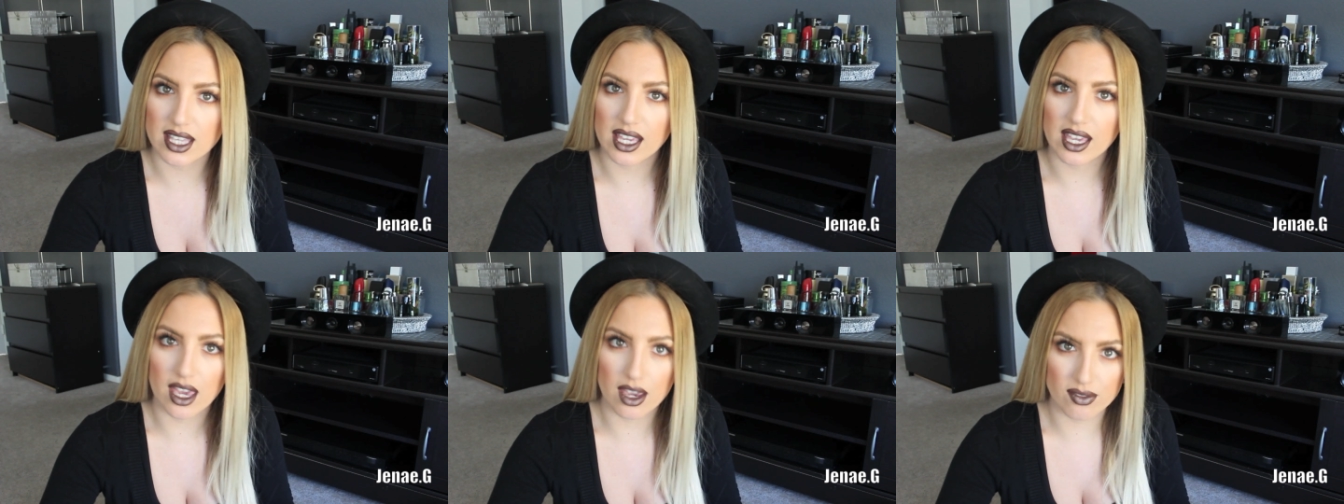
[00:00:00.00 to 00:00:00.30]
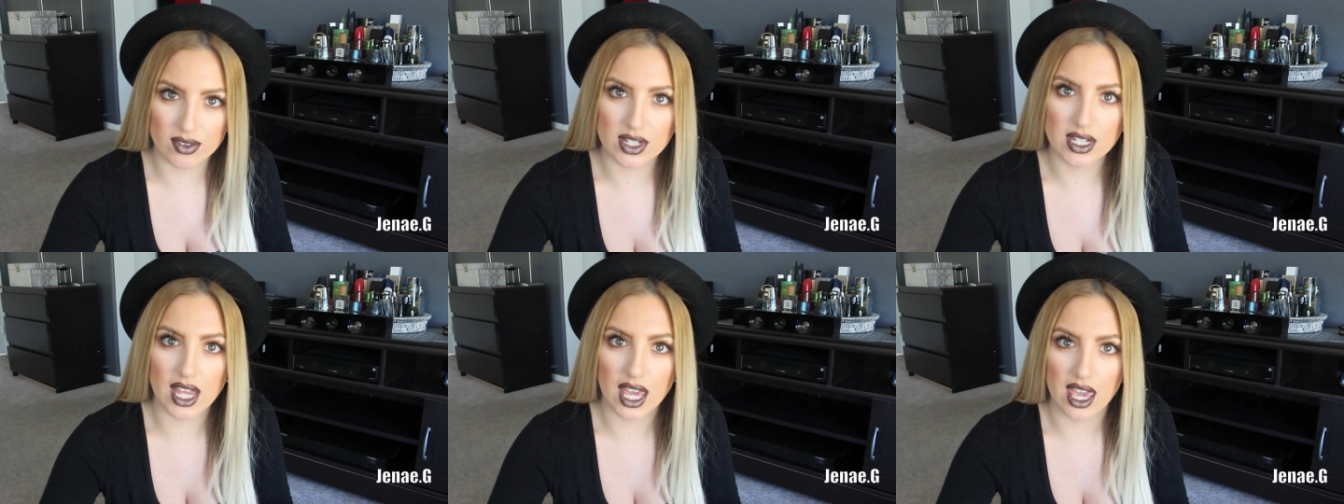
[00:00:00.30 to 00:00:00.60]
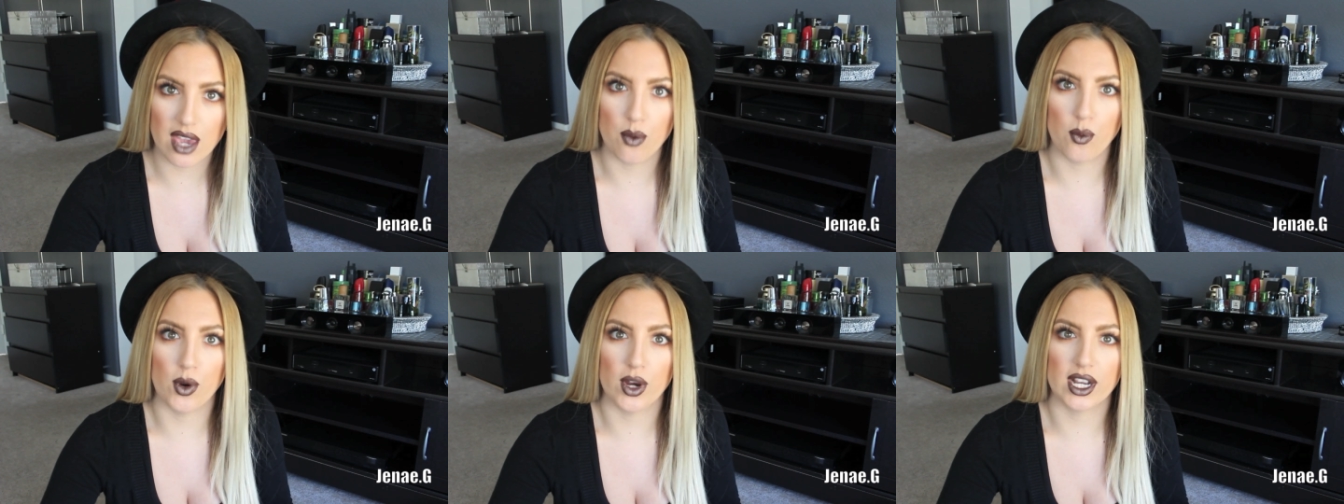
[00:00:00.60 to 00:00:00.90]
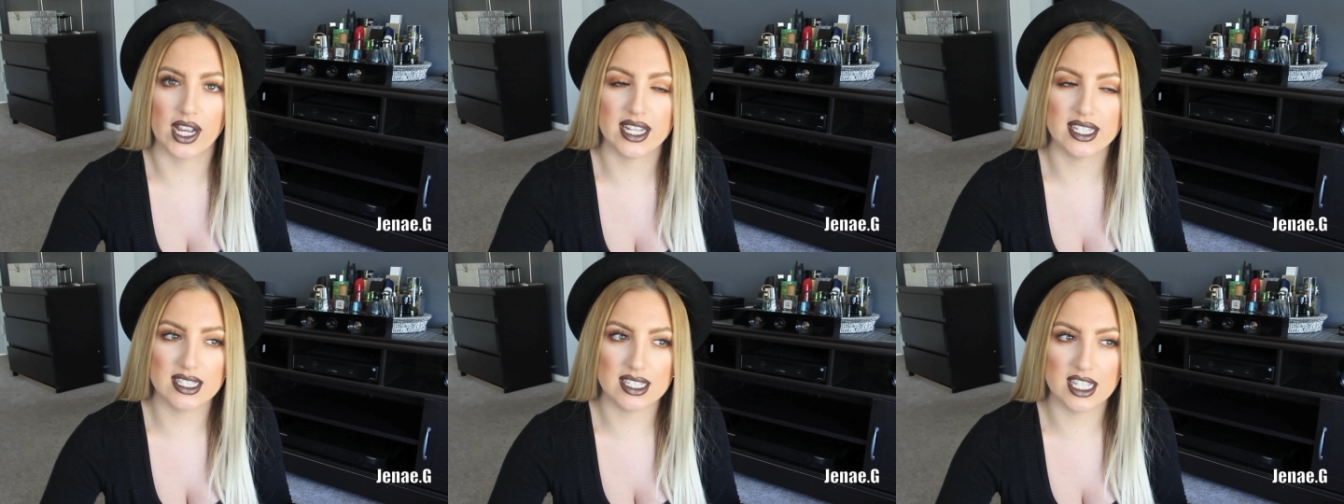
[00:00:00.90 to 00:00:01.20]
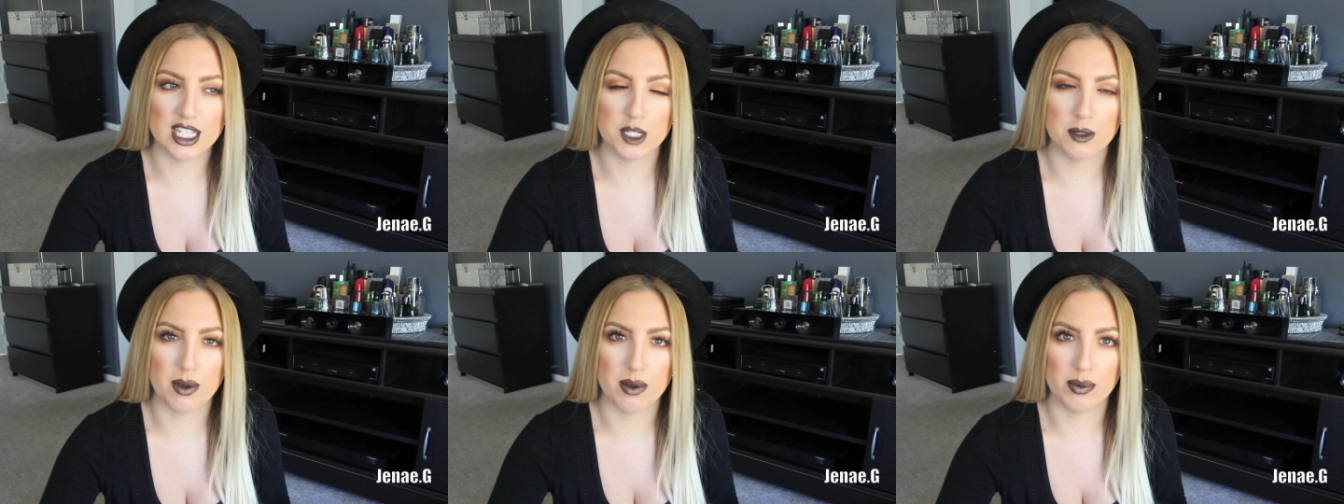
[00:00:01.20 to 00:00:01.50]
Like every day at work I
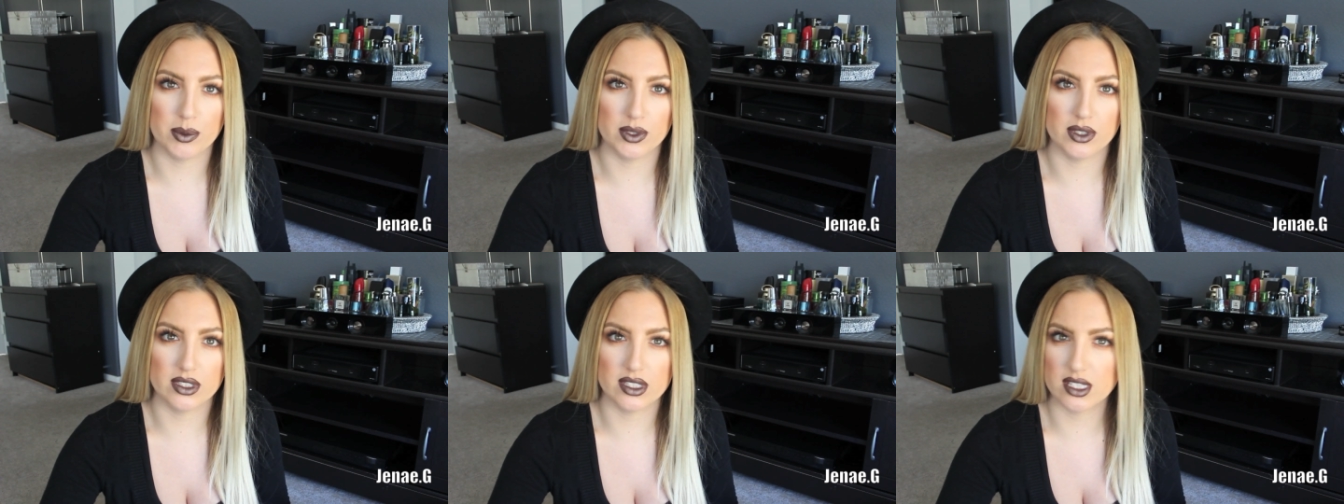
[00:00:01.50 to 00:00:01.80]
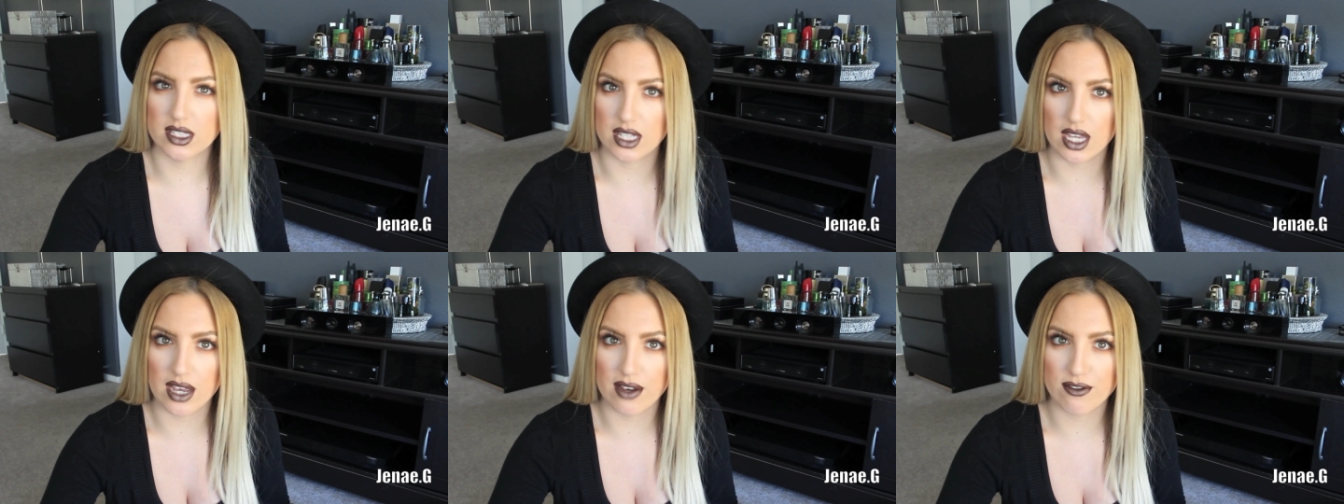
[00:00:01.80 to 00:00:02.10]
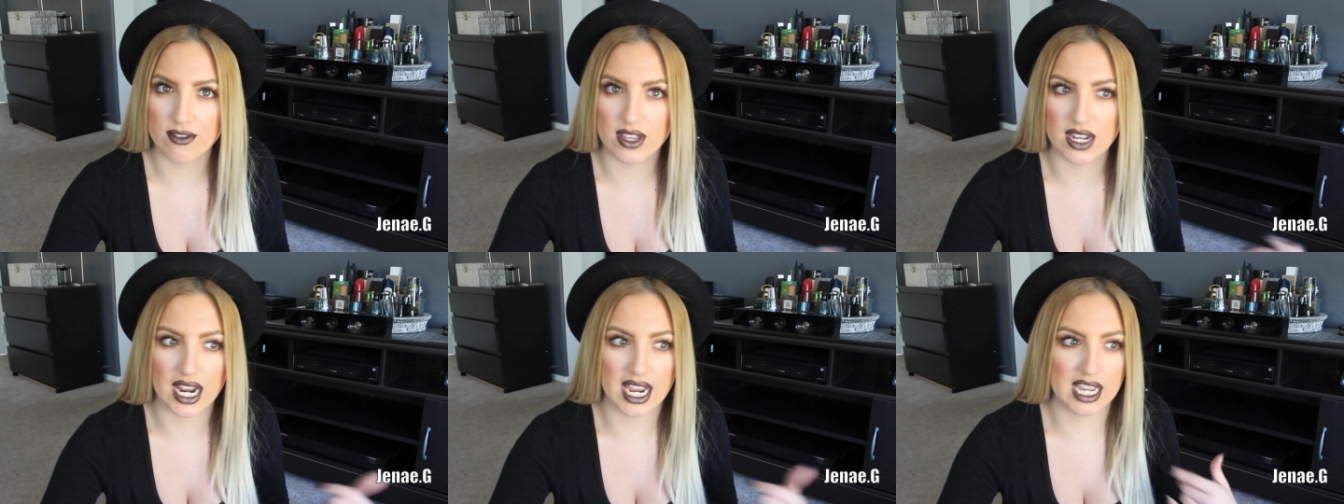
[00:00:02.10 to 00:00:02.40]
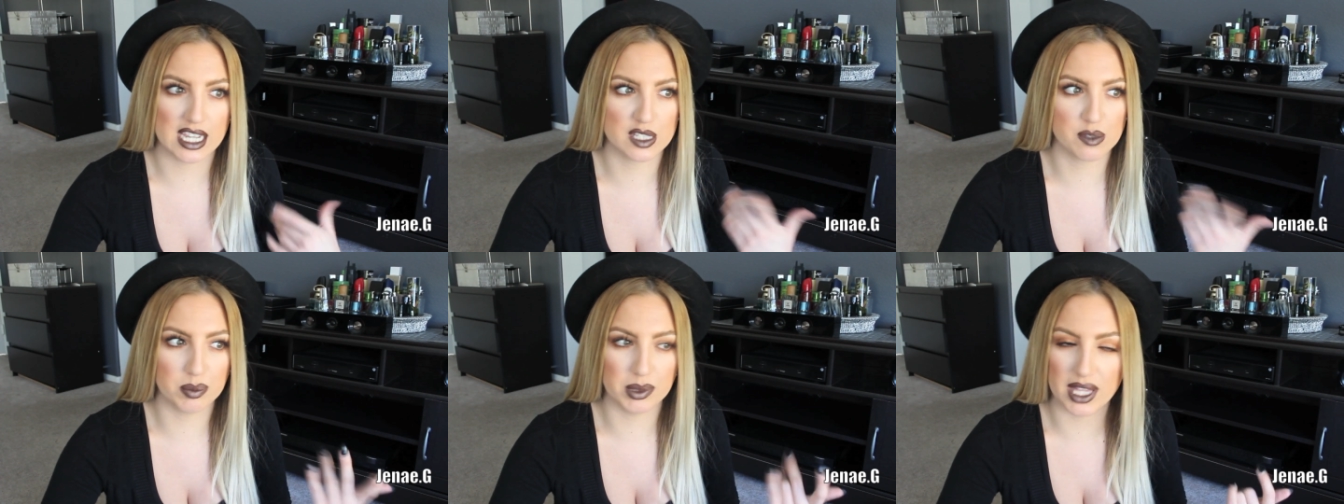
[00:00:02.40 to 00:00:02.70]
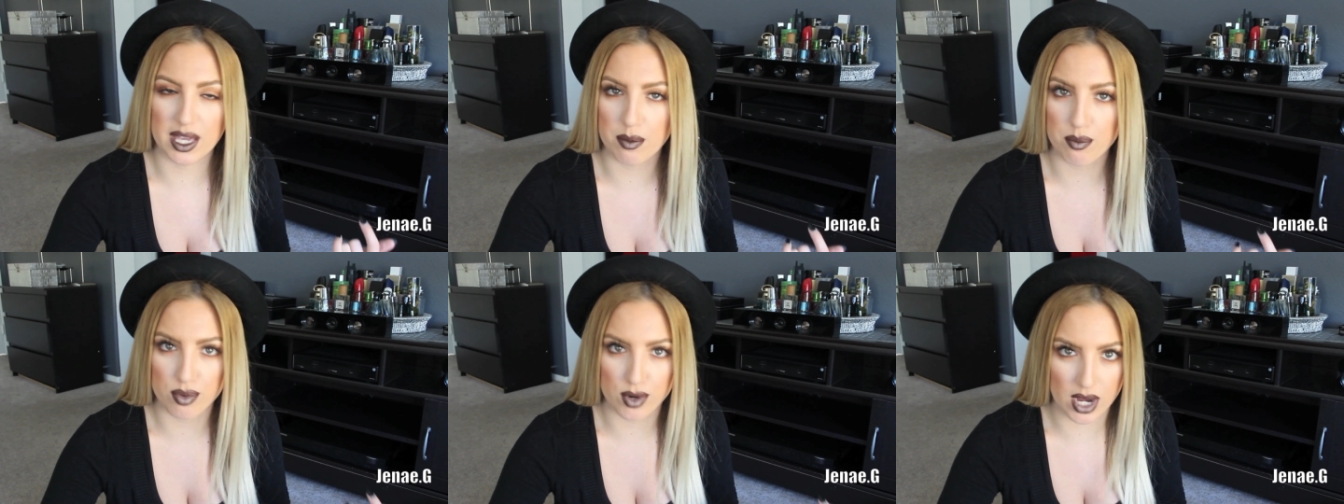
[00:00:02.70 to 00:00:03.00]
teach people stuff and I
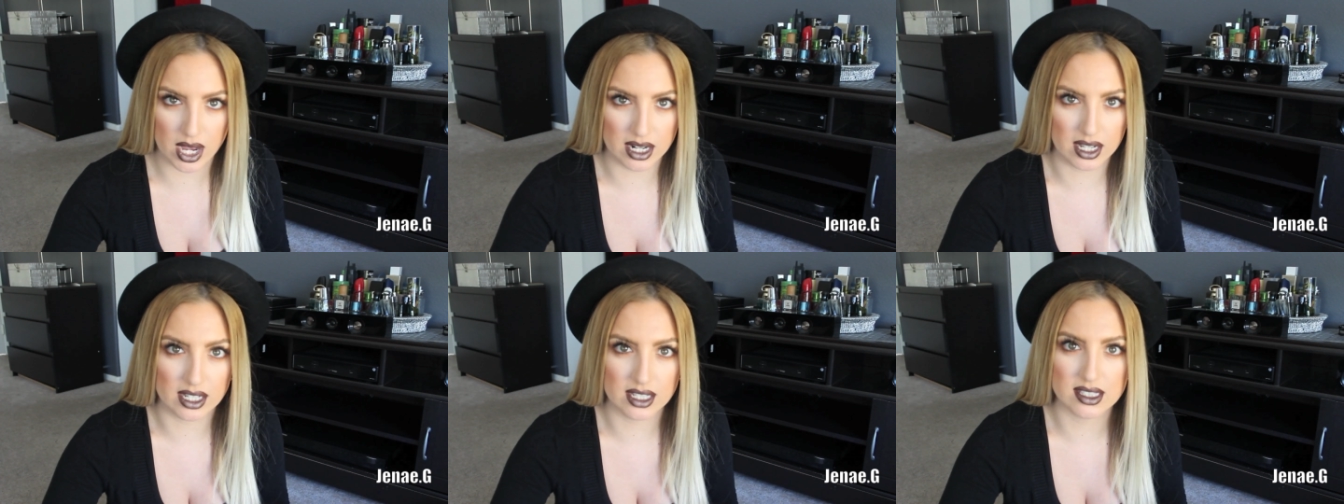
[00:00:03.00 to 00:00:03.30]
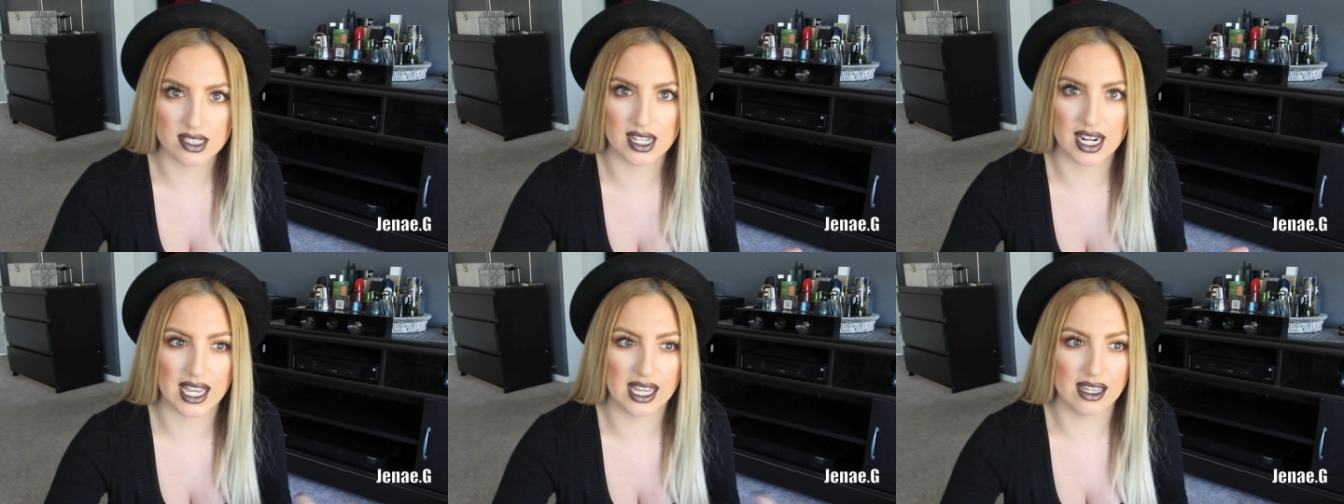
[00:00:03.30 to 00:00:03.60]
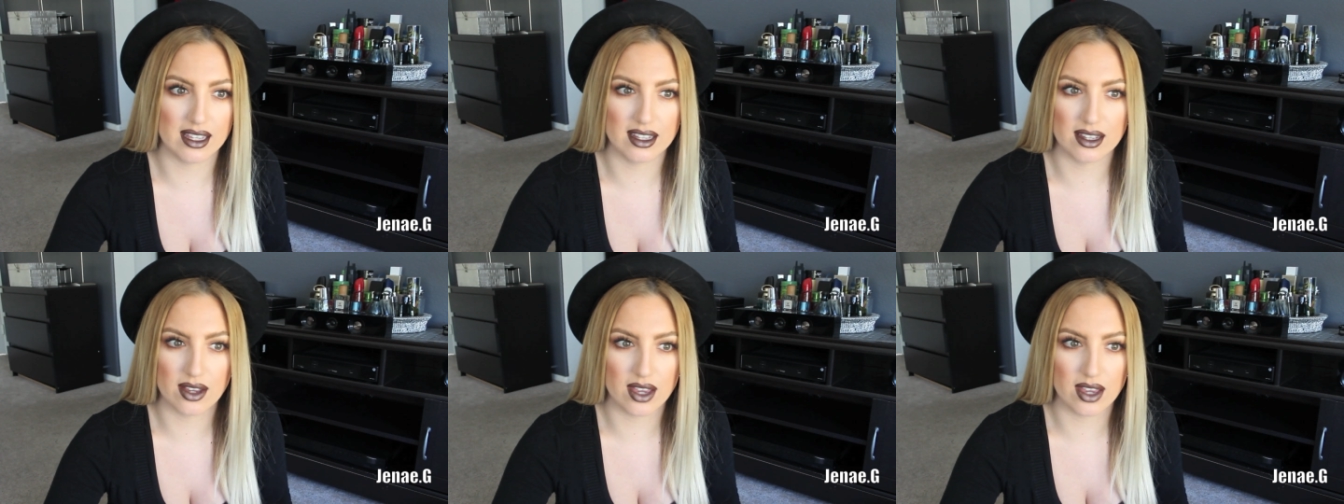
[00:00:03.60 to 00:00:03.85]
explain products and I